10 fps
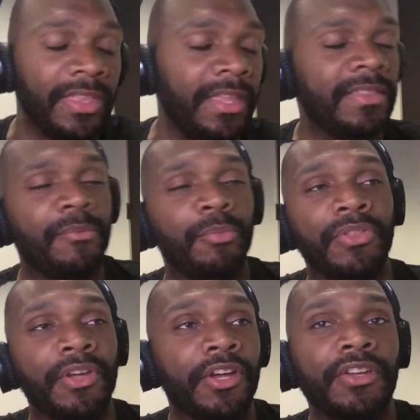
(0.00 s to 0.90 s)
that what they're
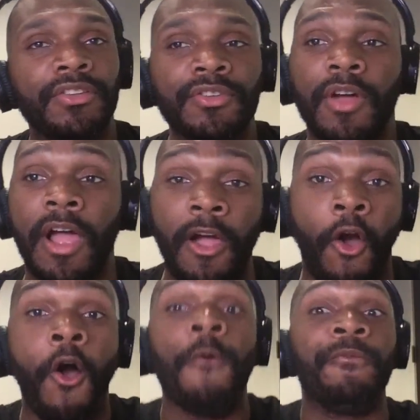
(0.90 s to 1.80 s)
going to do,
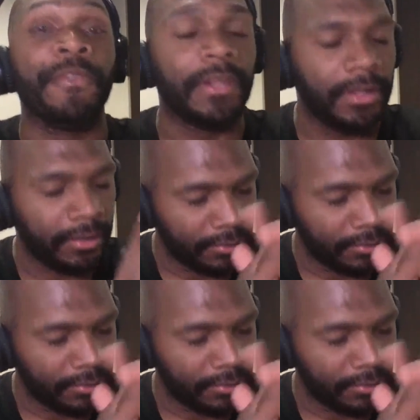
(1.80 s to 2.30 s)
hopefully,